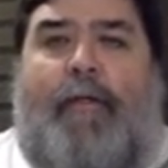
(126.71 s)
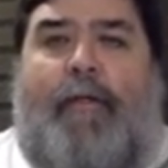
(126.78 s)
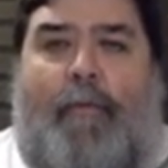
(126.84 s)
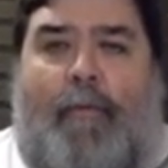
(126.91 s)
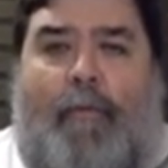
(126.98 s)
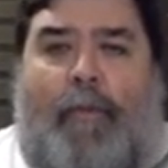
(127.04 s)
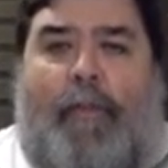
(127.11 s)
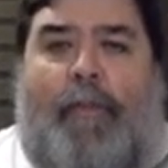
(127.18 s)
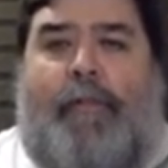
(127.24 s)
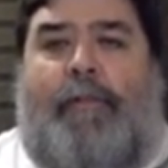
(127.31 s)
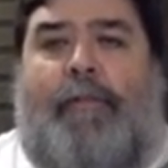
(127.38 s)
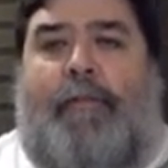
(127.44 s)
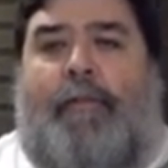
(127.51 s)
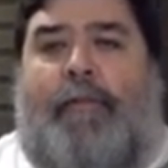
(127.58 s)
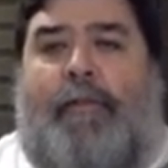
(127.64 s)
or an
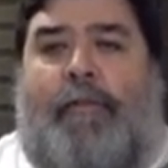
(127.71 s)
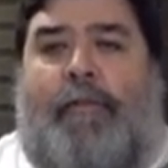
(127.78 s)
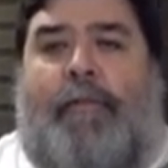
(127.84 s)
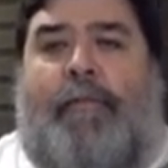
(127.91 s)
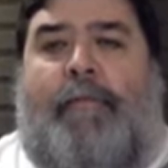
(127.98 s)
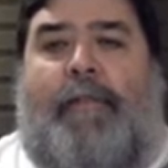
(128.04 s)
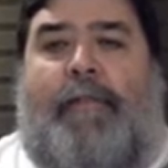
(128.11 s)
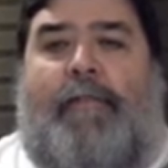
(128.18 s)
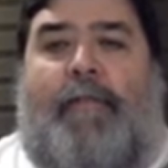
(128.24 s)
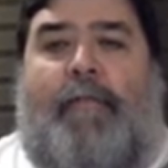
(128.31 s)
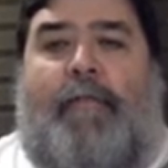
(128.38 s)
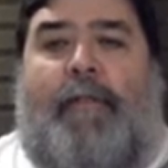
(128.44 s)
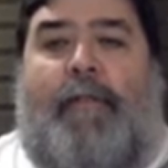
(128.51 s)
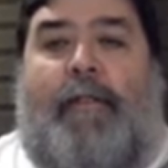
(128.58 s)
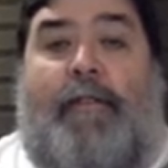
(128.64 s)
onshore tourist visa
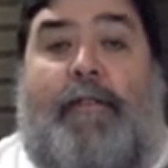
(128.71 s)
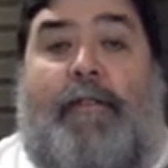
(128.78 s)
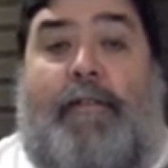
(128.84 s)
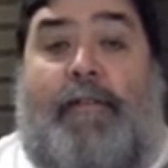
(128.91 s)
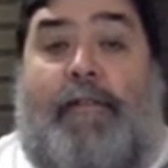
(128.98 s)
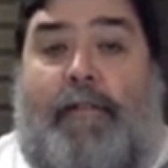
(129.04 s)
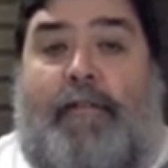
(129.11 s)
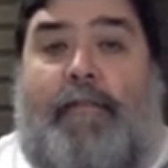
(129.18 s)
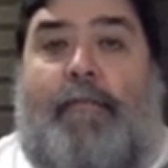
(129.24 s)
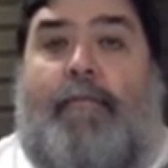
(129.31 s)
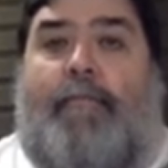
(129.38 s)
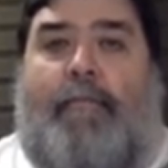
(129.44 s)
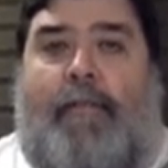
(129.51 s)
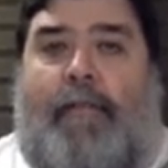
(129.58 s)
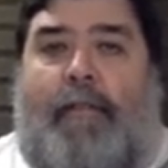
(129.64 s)
application, so
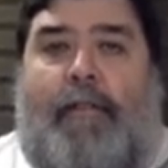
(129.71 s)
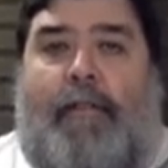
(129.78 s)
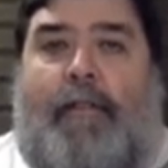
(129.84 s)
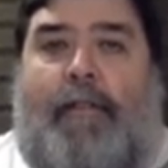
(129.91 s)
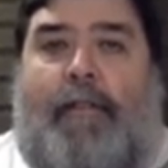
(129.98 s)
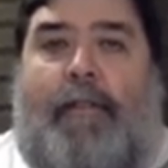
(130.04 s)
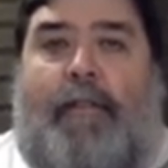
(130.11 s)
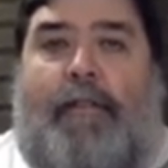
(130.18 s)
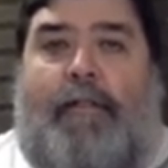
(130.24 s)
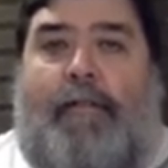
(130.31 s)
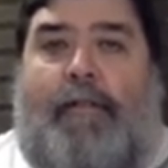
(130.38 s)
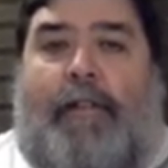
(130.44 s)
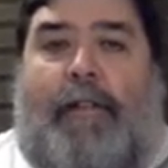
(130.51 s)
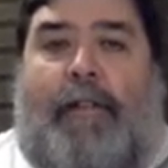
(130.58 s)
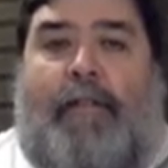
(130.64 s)
you get to
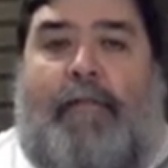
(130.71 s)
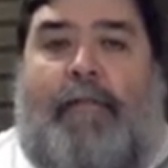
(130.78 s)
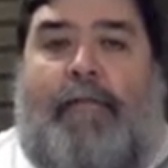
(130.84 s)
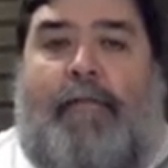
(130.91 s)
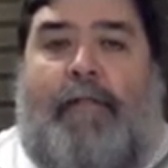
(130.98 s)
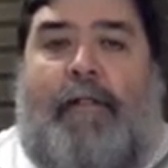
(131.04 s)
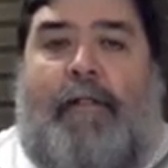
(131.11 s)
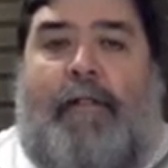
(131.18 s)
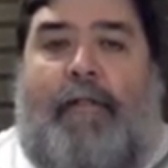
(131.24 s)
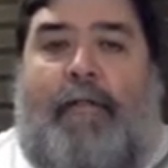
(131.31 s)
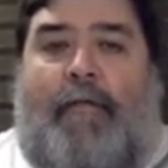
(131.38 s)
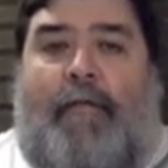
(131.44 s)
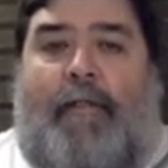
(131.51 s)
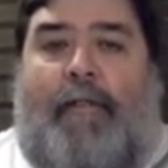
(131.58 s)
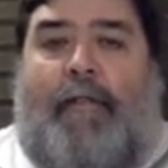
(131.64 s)
stay in Australia
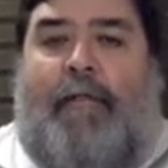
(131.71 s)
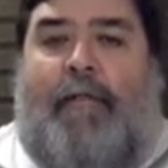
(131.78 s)
longer.